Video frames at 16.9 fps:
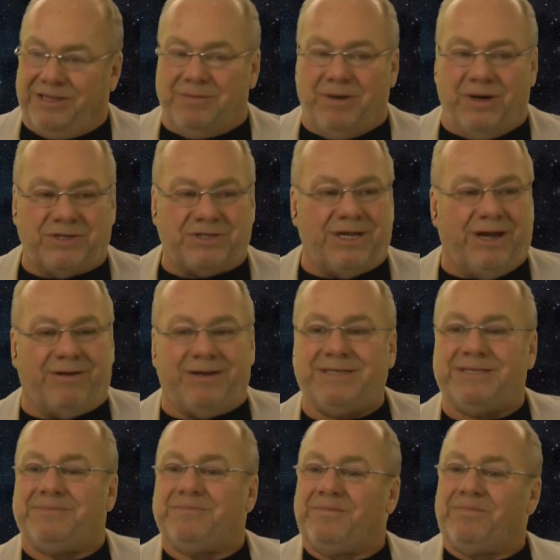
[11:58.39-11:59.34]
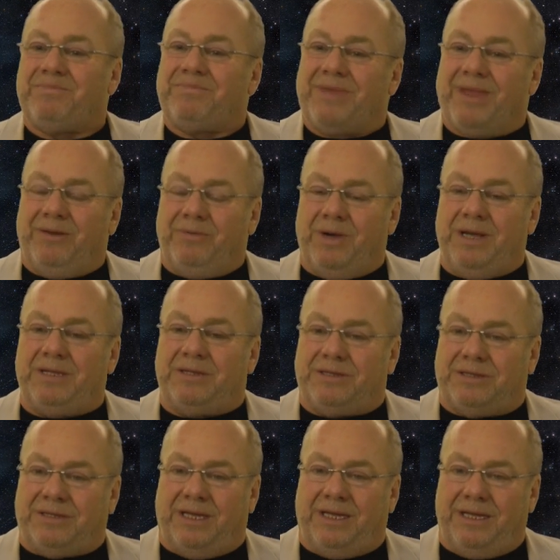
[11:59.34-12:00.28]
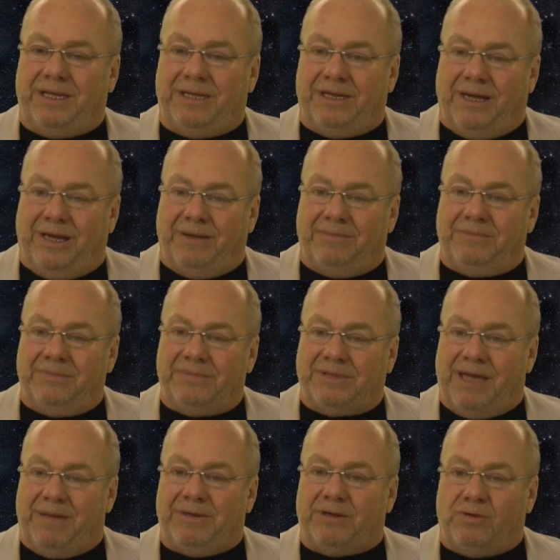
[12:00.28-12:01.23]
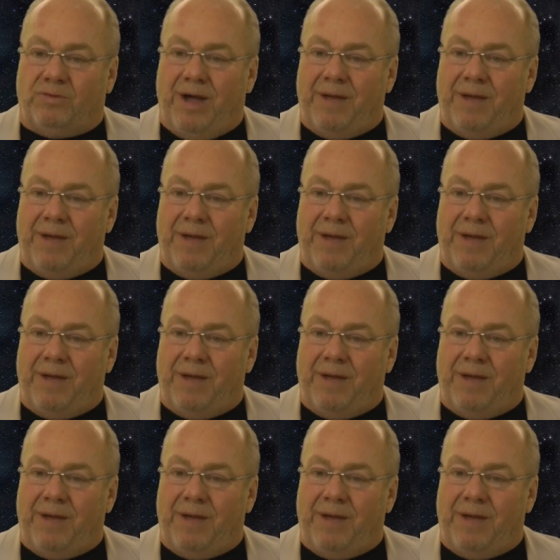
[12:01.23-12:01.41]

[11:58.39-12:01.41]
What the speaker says: the mercenaries, with the chemical